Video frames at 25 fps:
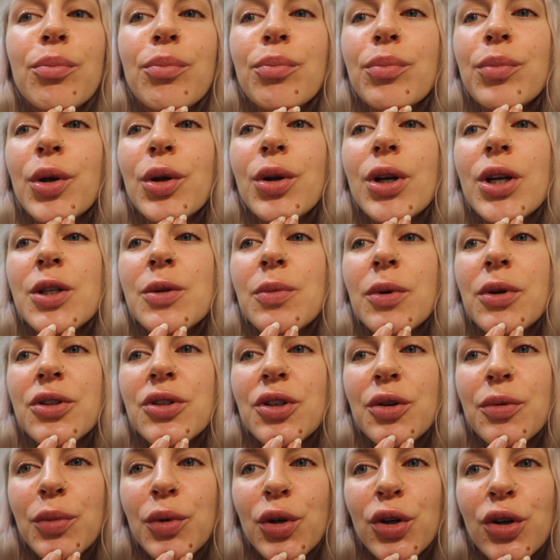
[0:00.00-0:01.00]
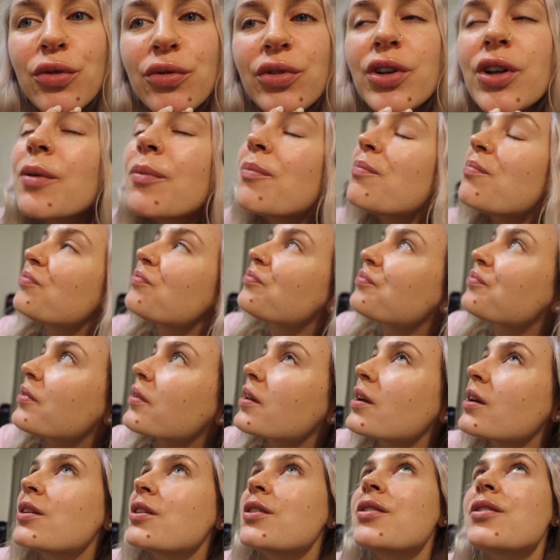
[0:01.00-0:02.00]
beauty spots removed?
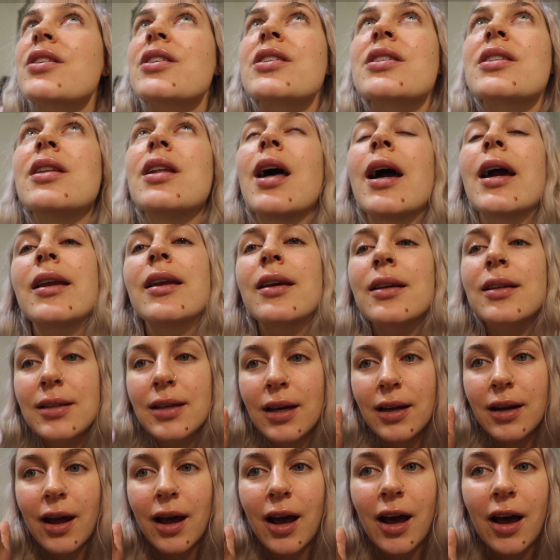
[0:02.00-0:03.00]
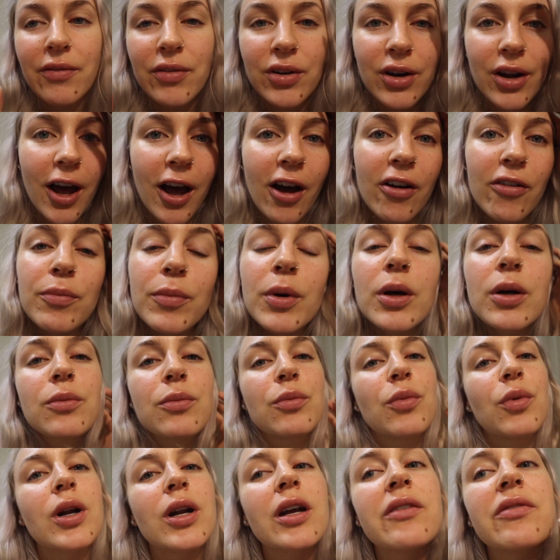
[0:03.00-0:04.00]
This lighting is kind of half and half, but
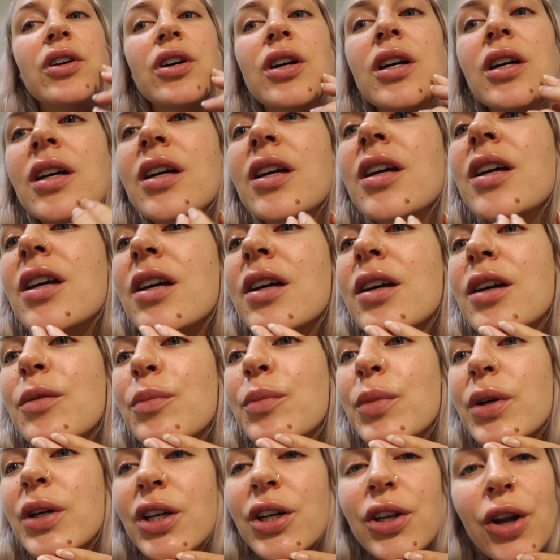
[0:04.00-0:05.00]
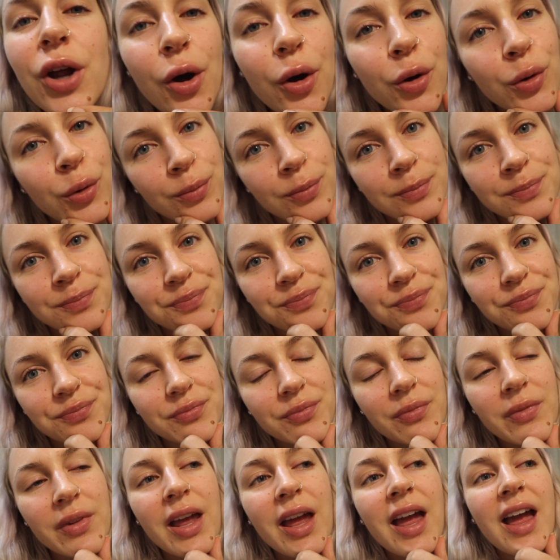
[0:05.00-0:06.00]
whatever. But
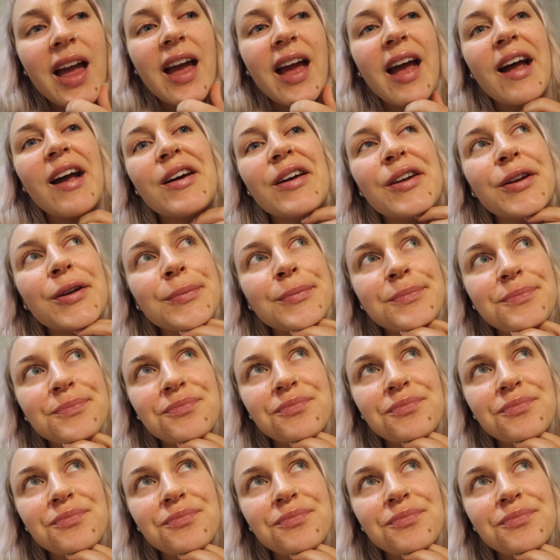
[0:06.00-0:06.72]
and